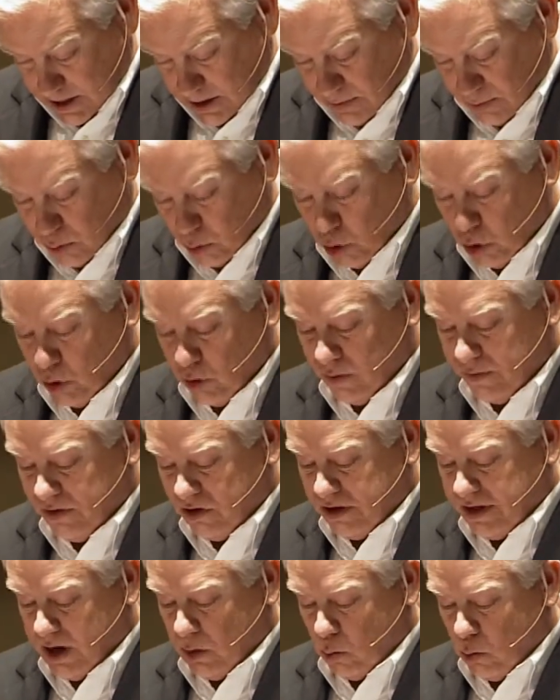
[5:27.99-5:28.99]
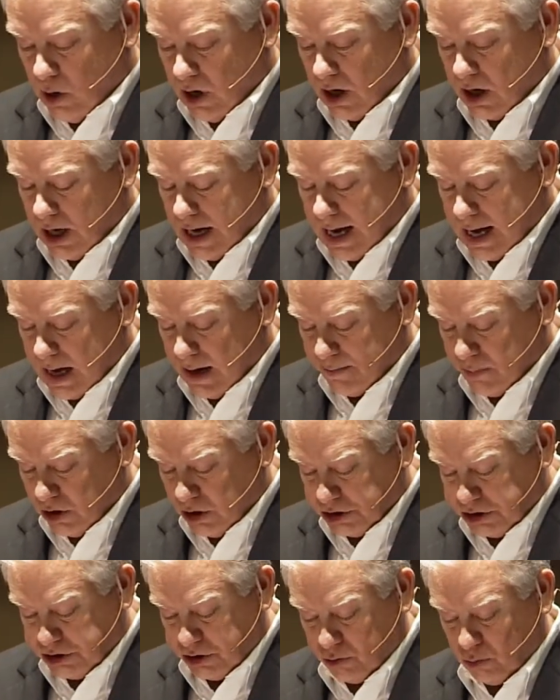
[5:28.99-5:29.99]
proves that where
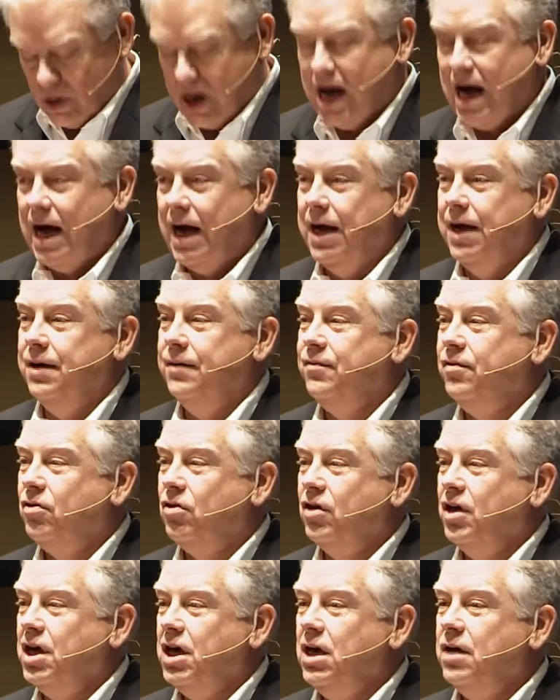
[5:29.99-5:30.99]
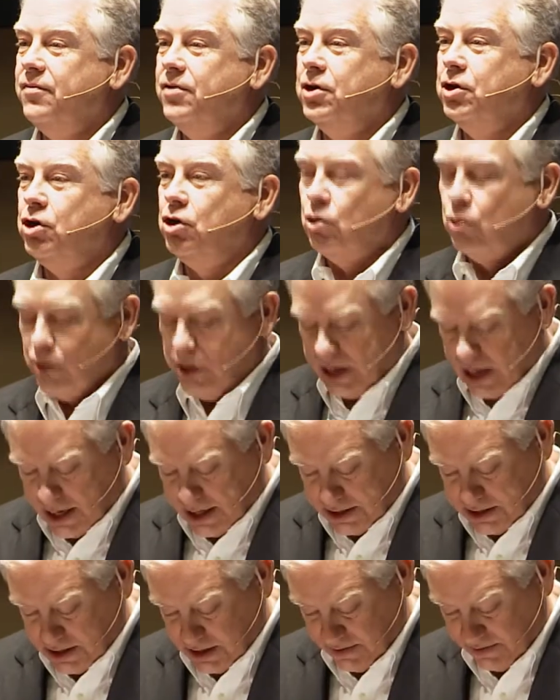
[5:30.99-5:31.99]
commerce thrives, even
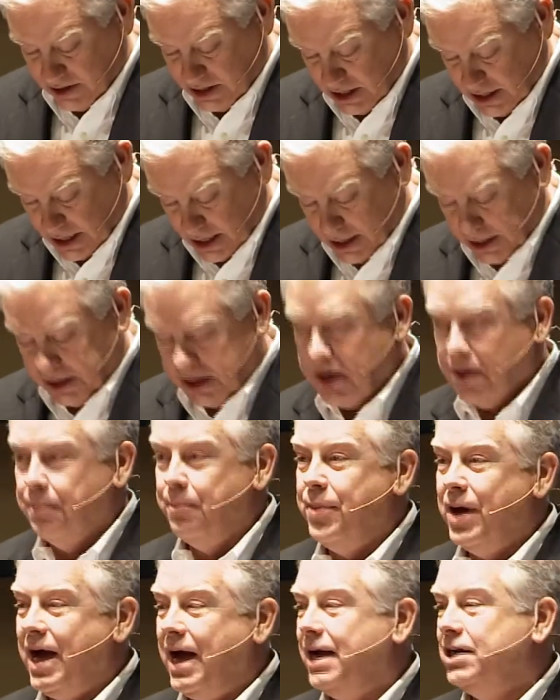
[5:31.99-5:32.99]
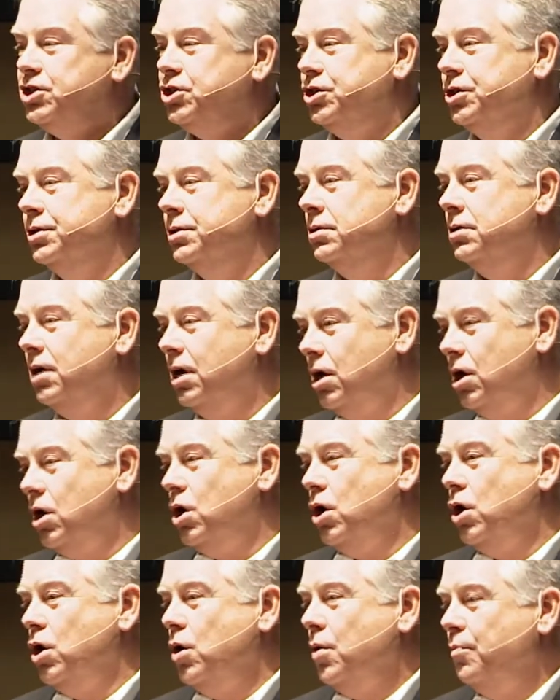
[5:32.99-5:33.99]
creativity and compassion
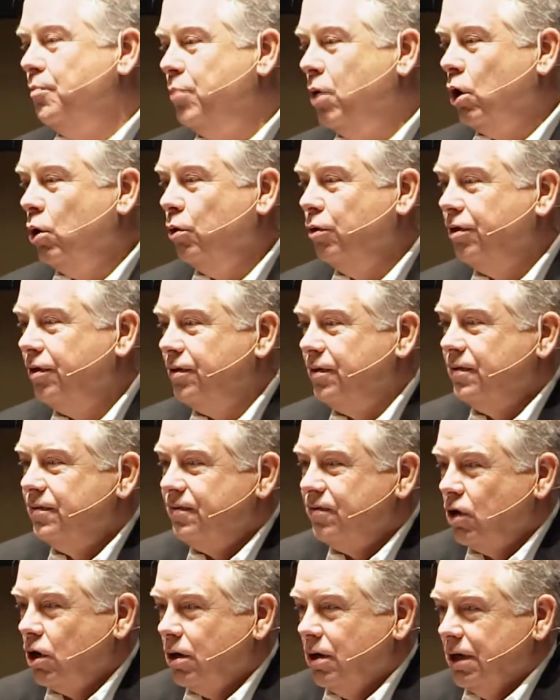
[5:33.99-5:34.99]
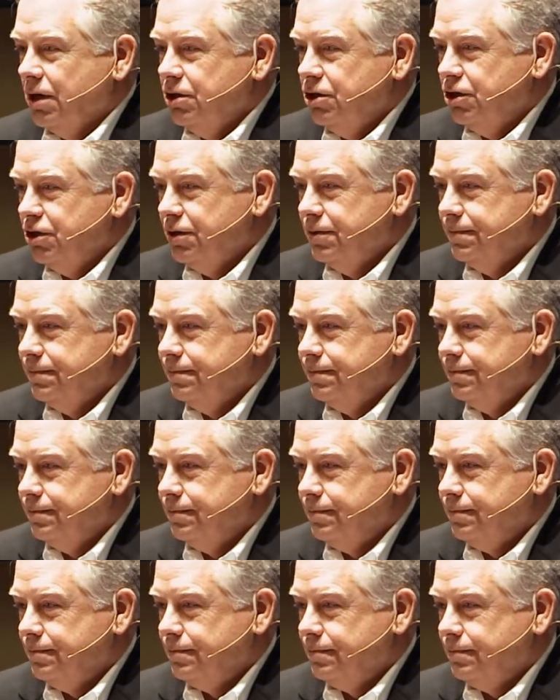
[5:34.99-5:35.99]
both flourish.
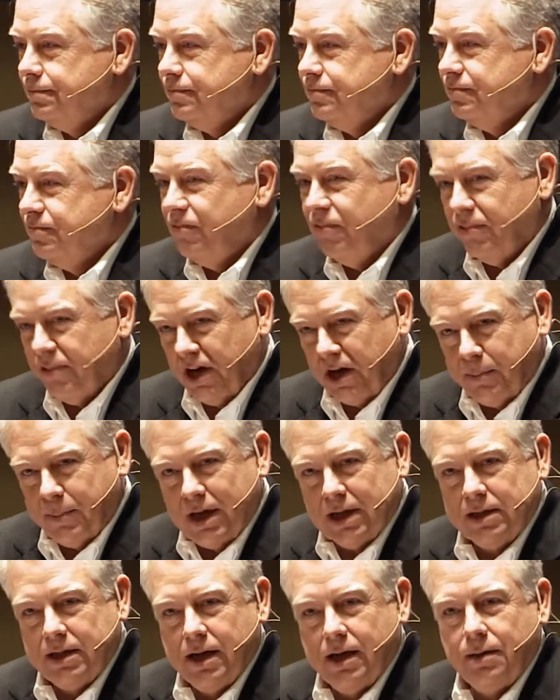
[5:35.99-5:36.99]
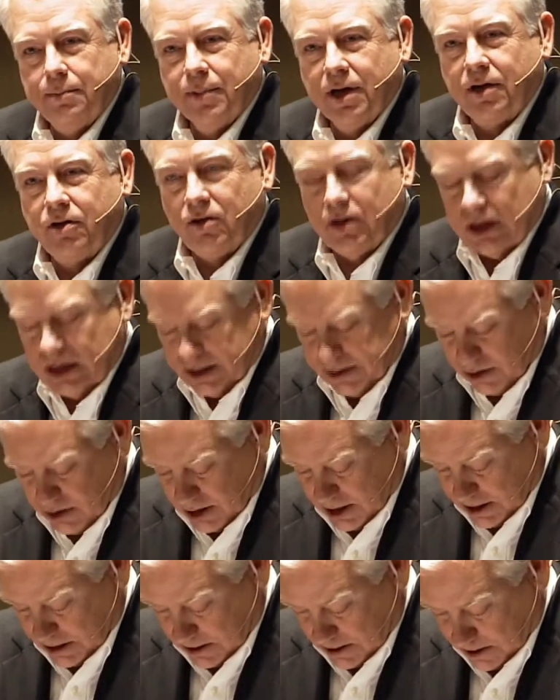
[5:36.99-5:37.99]
Think about that, it makes a lot of
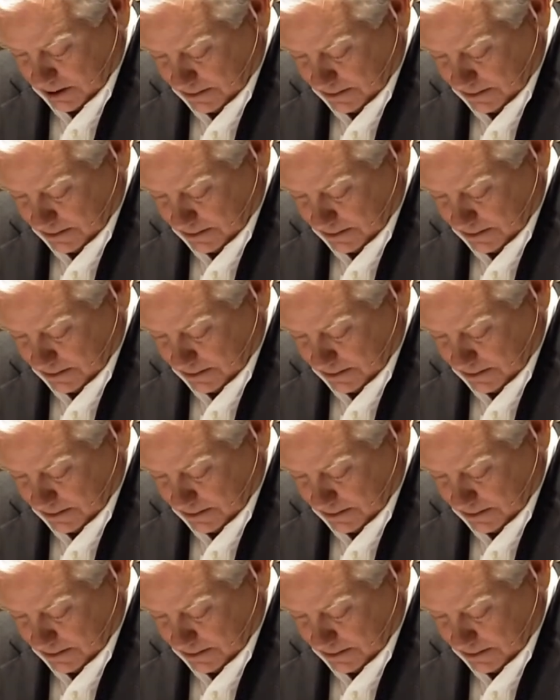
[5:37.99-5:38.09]
sense.